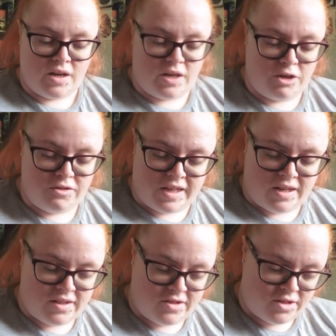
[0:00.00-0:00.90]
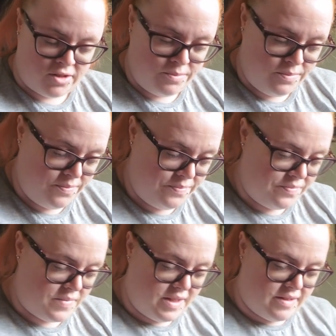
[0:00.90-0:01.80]
clothing item
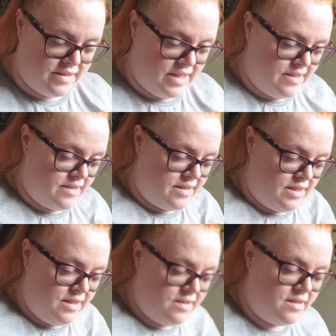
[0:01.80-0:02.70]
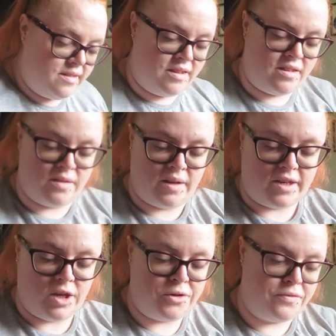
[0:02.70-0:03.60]
is this. I think this is another
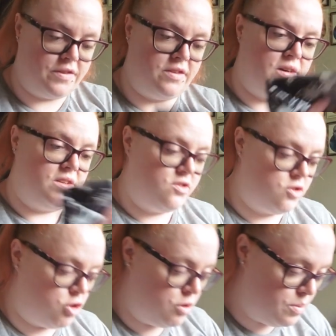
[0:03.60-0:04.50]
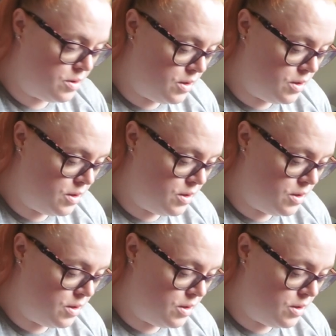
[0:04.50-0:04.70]
like oversized top.